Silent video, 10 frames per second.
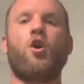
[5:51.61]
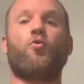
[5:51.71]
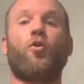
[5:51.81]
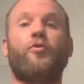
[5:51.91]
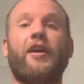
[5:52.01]

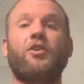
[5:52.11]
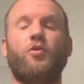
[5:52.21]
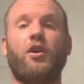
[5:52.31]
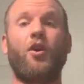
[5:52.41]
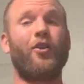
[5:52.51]
Rotate as
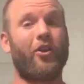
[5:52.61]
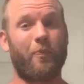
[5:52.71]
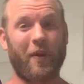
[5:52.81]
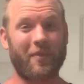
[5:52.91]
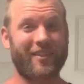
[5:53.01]
we go. Another
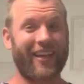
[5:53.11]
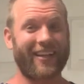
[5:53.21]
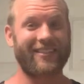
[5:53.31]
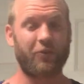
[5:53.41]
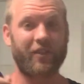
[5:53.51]
big mistake I
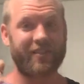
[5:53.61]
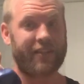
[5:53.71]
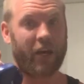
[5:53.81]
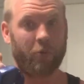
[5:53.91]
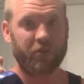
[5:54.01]
see with this is
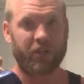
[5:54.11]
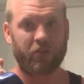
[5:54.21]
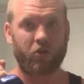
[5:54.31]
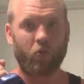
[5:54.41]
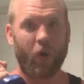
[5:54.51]
the elbows
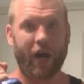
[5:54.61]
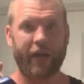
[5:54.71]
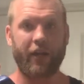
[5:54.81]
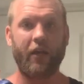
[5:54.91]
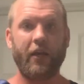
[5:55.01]
get too
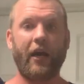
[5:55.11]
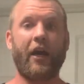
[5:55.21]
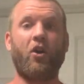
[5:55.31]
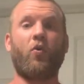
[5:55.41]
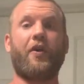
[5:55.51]
wide. I
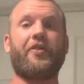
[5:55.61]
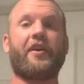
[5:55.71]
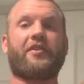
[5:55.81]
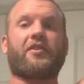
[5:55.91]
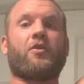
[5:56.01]
don't want
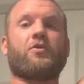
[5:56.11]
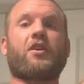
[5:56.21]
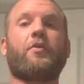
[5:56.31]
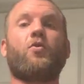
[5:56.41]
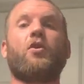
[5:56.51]
this. I don't
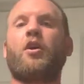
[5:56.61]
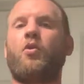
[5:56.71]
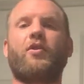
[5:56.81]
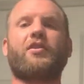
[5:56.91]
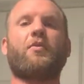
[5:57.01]

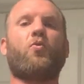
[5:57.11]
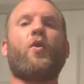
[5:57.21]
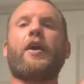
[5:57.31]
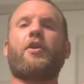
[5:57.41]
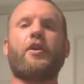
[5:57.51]
want us coming
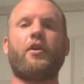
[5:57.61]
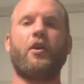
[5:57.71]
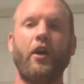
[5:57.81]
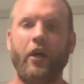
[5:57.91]
way out here.